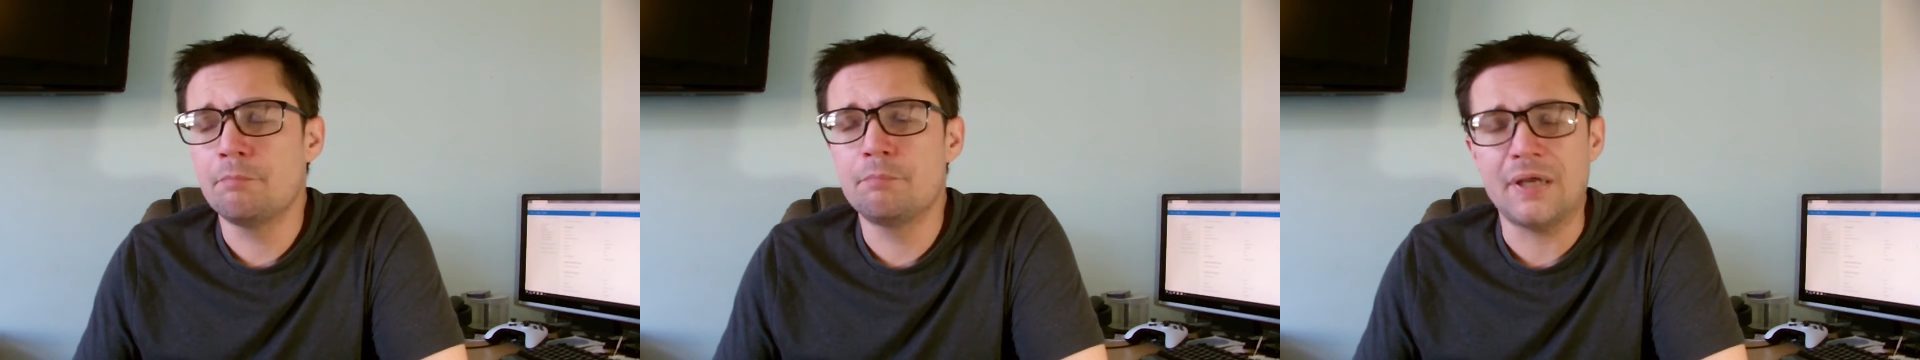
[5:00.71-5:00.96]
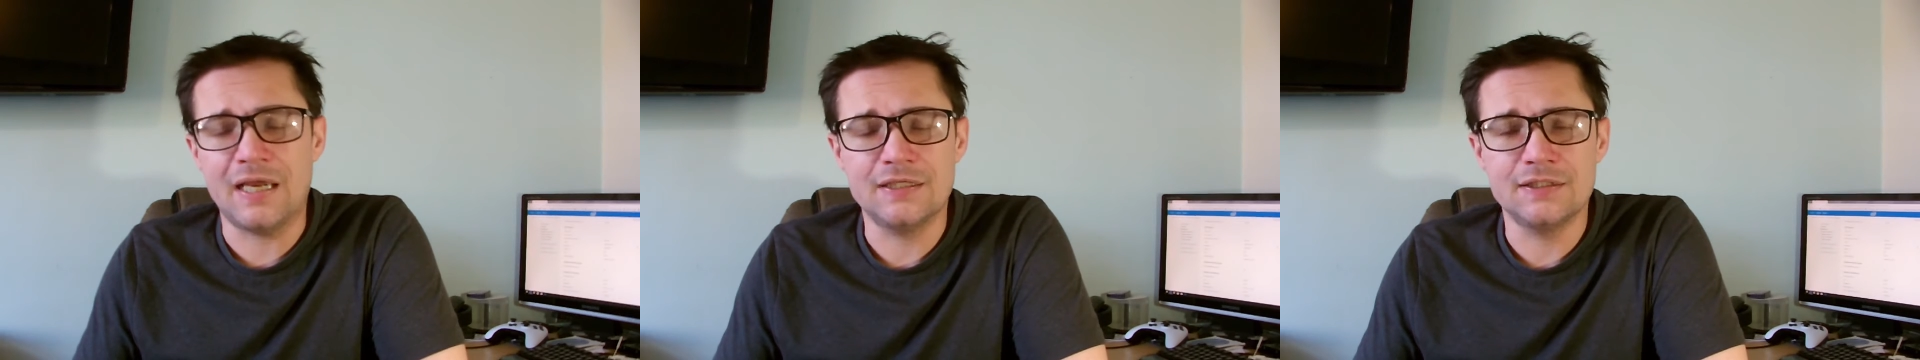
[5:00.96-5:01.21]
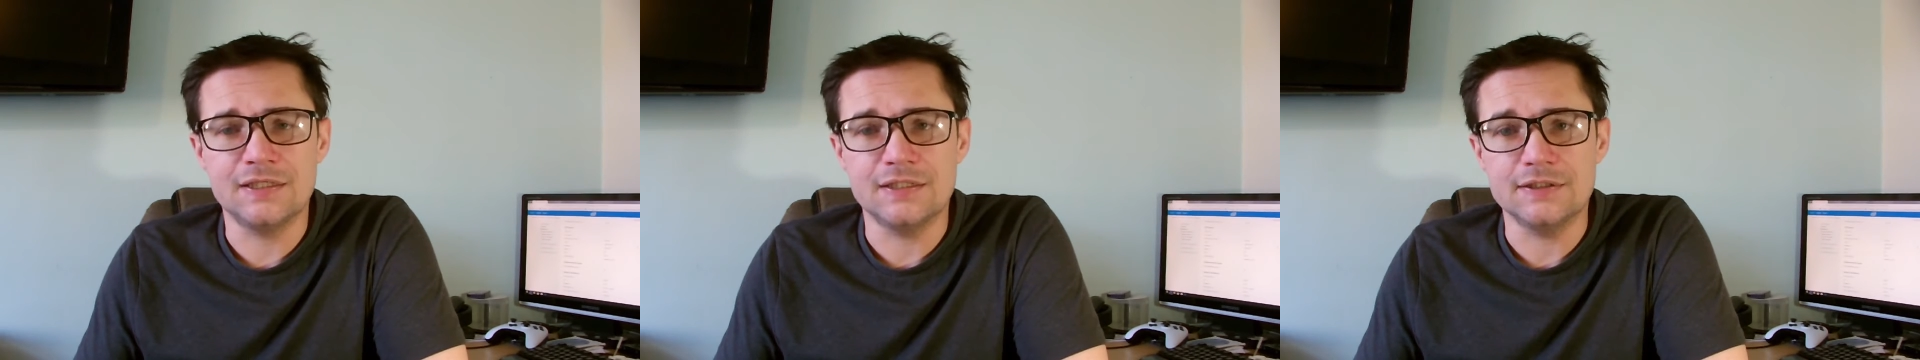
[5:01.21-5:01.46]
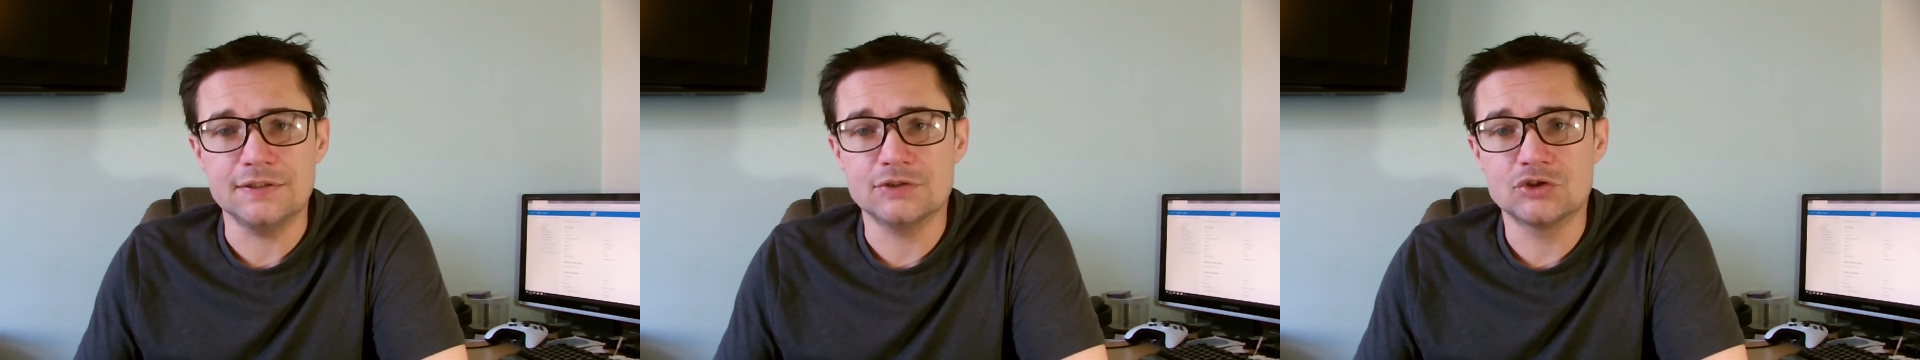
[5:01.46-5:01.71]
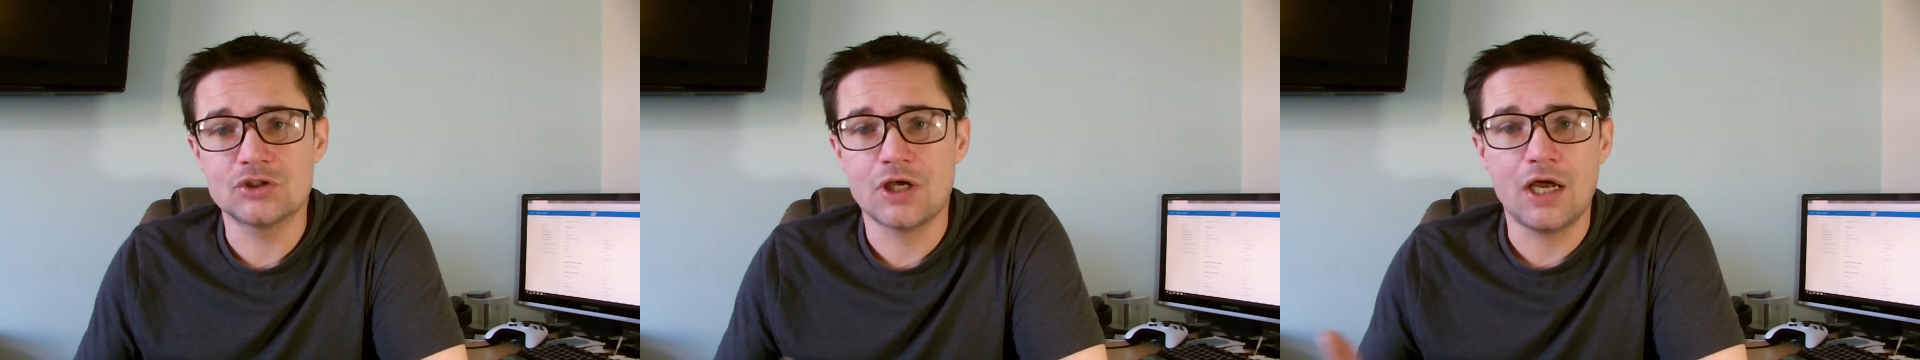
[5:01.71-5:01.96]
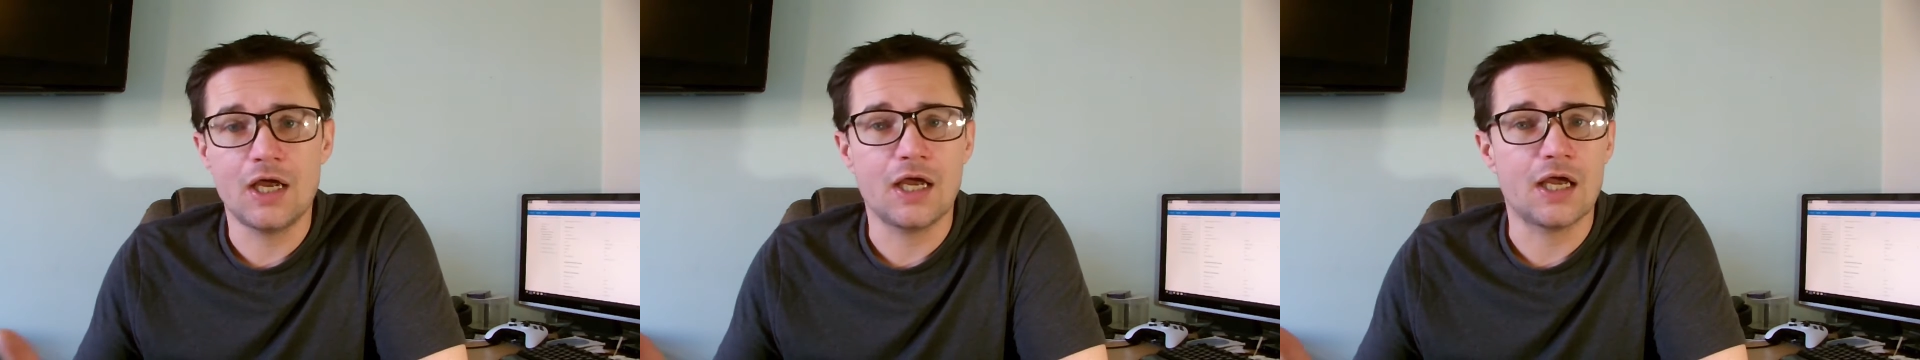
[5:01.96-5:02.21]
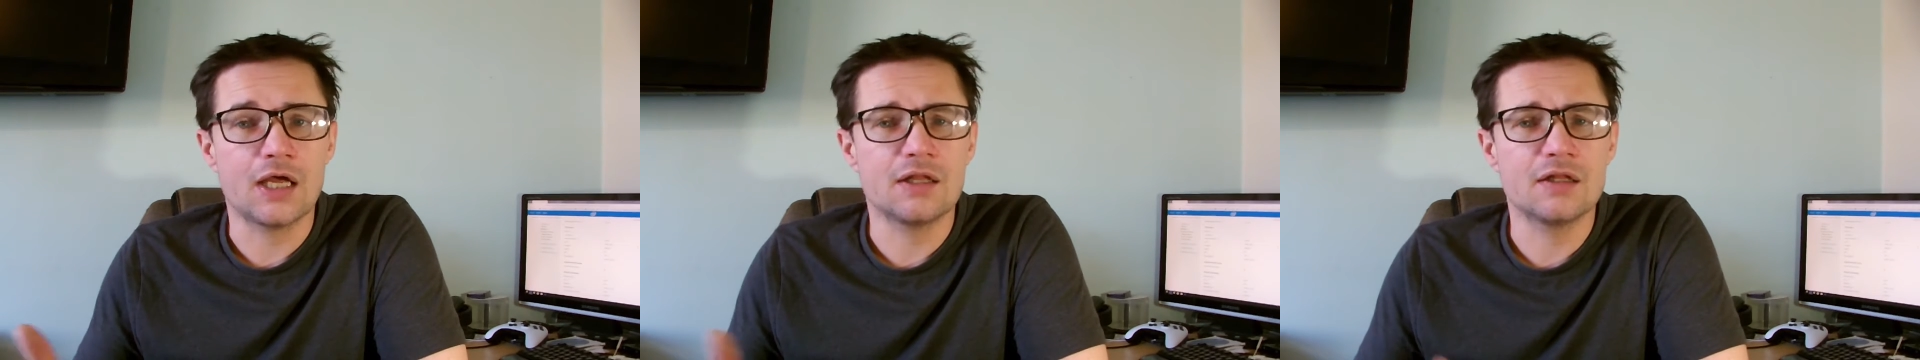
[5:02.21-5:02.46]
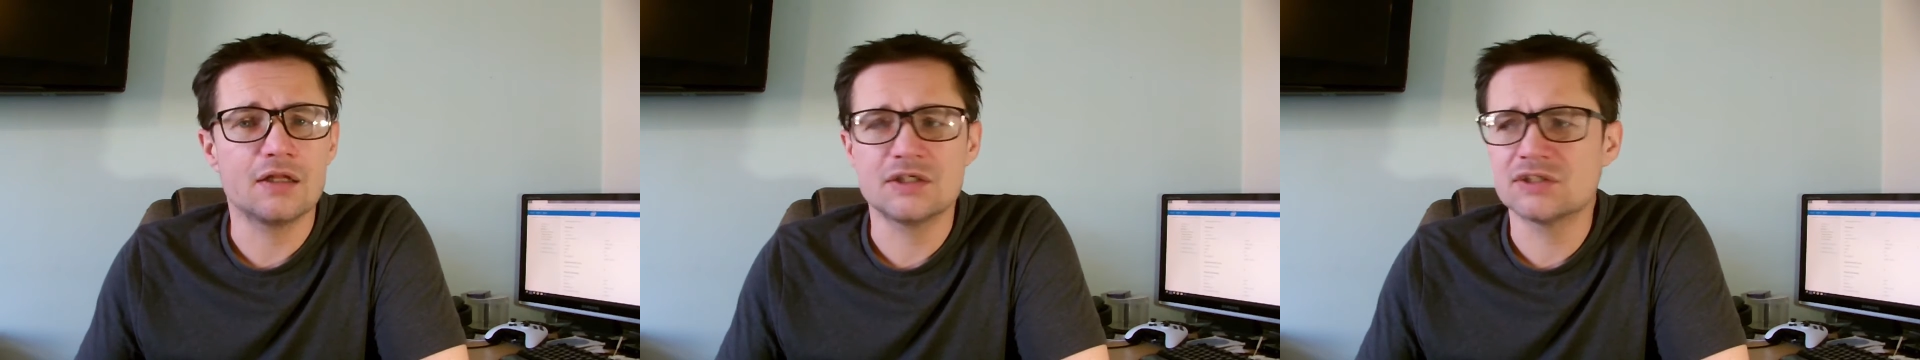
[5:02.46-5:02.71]
pennies.
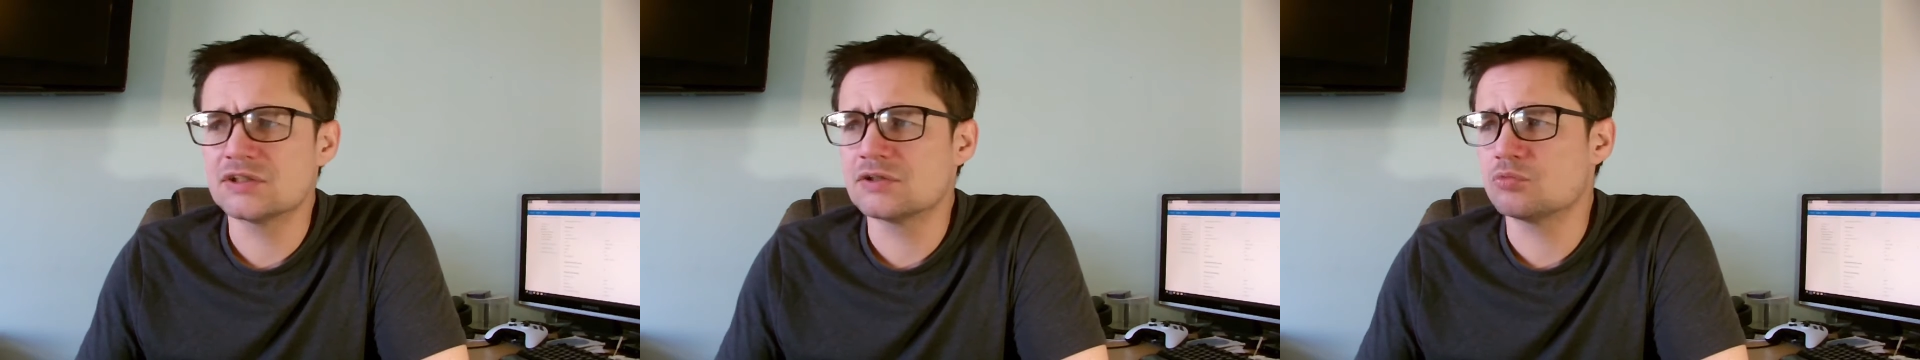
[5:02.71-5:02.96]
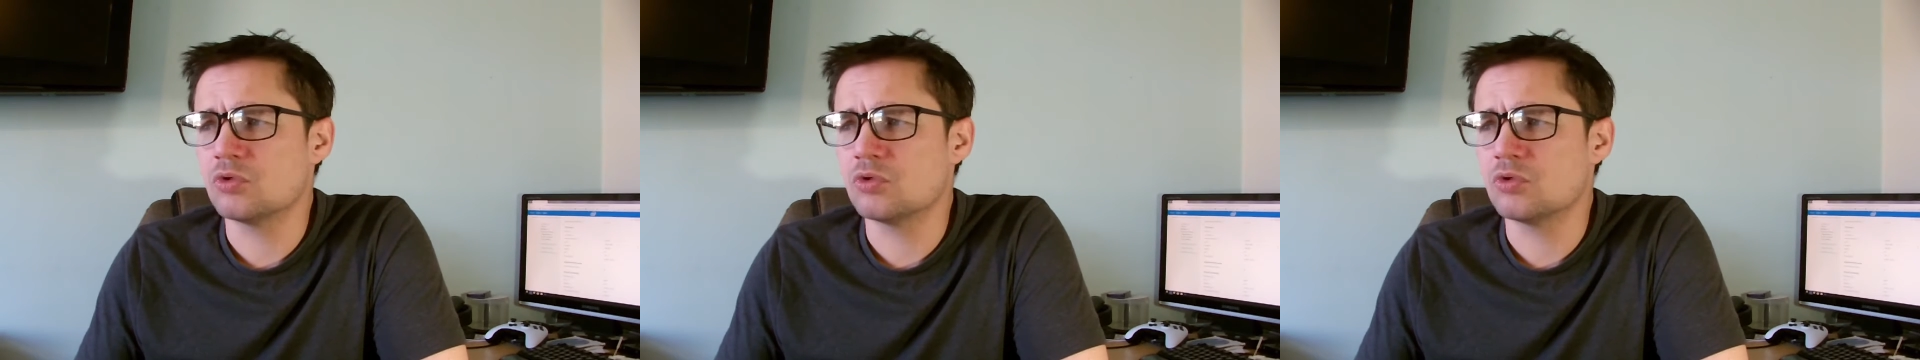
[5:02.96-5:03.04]
This